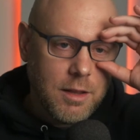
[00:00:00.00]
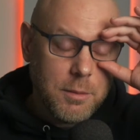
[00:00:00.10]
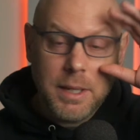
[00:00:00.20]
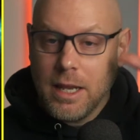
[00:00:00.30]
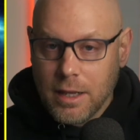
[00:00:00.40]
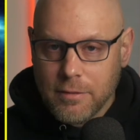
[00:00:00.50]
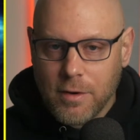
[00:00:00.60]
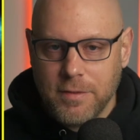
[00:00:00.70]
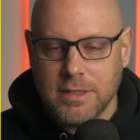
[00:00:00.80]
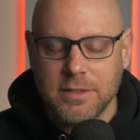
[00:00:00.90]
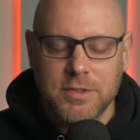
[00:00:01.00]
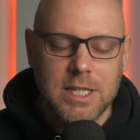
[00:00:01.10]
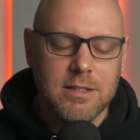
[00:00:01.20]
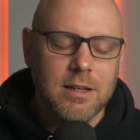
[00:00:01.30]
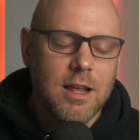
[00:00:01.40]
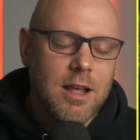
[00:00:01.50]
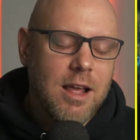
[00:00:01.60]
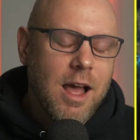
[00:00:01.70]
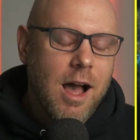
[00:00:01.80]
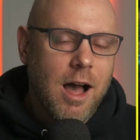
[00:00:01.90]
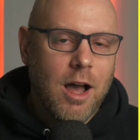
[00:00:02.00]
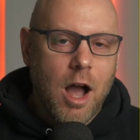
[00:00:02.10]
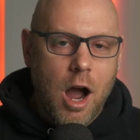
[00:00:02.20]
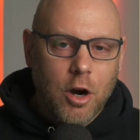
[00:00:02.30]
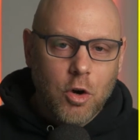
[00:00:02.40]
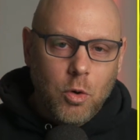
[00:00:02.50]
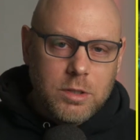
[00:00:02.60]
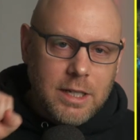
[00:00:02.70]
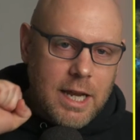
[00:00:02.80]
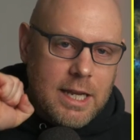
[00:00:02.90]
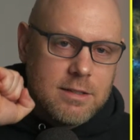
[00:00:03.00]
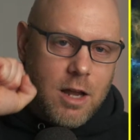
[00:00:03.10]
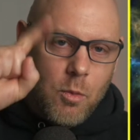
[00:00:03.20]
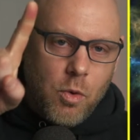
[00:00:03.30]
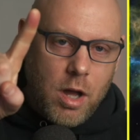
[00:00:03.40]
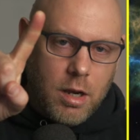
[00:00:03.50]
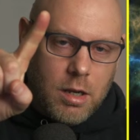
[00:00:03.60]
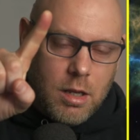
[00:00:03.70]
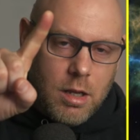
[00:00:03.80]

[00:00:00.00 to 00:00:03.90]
beginning of our festive season, our goal today is not 1,